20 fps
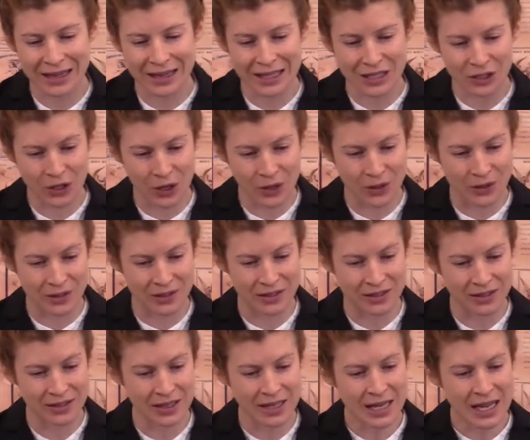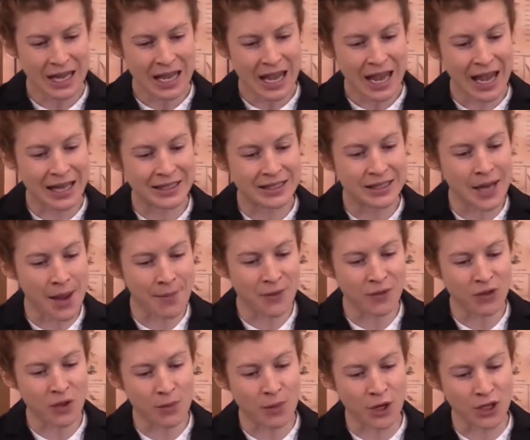Catholic donors and some
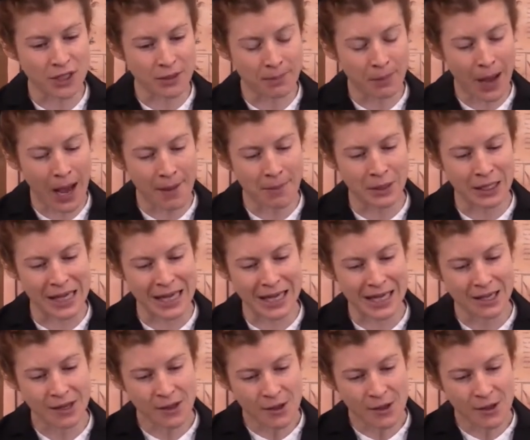of the most public